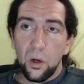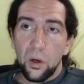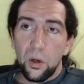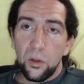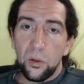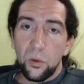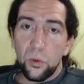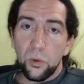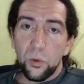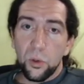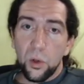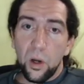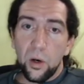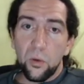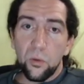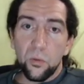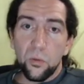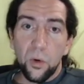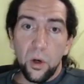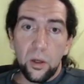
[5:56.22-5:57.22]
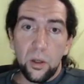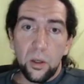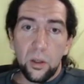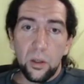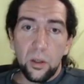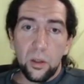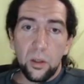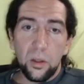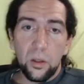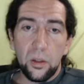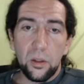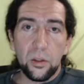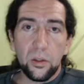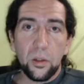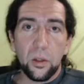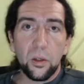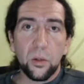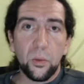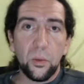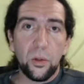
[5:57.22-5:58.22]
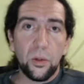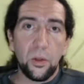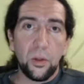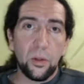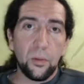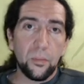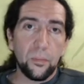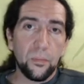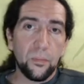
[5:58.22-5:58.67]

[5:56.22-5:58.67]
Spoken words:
you try to run it and tinker with it,